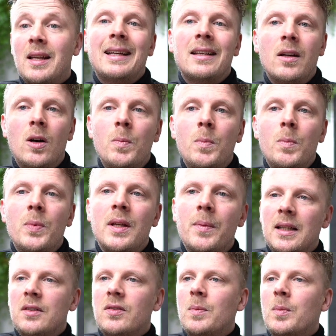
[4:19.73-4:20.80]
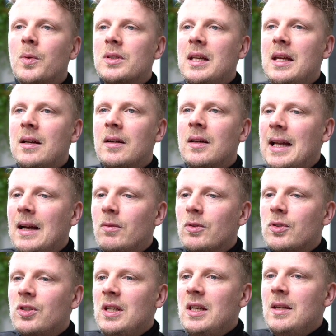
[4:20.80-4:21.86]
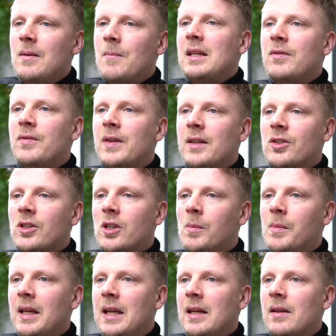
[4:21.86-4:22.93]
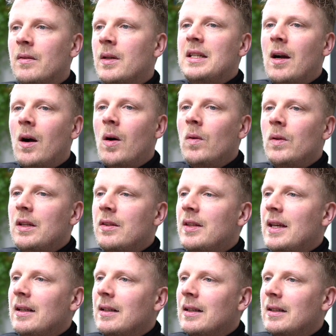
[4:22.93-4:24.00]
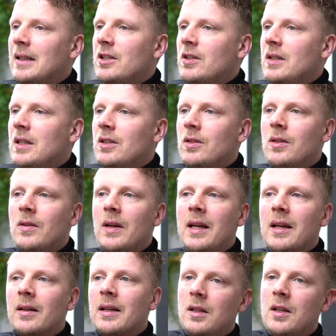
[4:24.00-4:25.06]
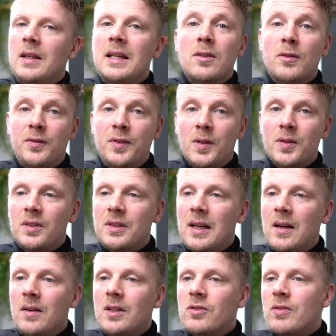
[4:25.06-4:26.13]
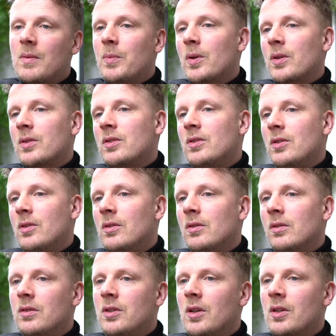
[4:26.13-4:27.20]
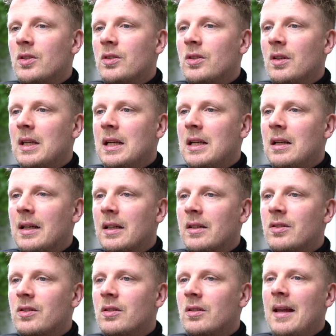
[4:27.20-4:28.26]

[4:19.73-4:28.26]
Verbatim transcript: I can open up that report here and I will see events coming in. The only thing that you need to do here, you need to filter down this report to just the clicks.